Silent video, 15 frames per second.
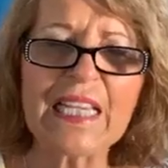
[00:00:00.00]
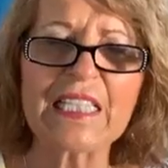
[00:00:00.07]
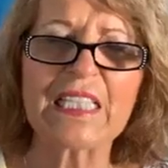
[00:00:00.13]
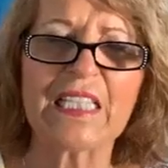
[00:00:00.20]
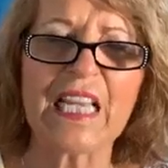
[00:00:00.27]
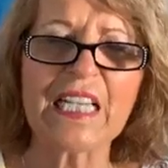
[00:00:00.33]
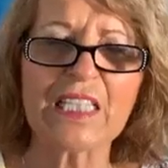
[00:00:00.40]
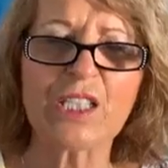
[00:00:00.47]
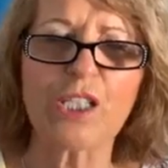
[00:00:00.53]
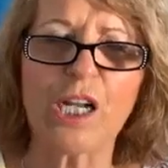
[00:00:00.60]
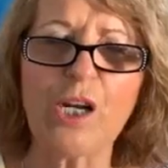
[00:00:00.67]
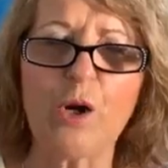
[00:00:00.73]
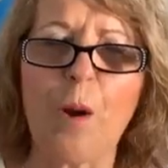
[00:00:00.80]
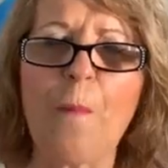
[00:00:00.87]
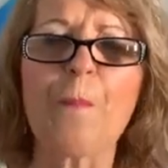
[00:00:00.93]
Yes, that's
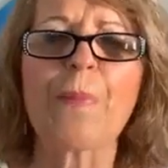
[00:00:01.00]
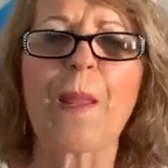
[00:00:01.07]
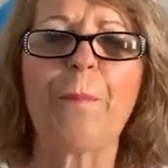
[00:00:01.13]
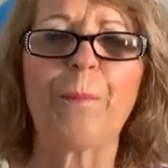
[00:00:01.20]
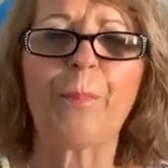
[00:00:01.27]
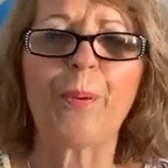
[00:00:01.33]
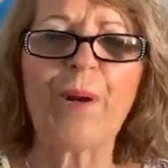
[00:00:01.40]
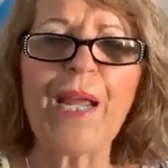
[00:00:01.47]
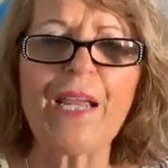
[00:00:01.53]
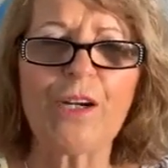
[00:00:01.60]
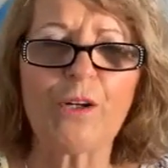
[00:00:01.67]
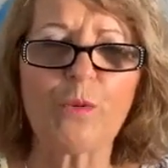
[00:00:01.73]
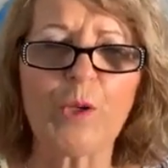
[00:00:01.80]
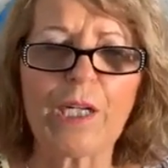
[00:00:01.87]
the Lord. Prayer,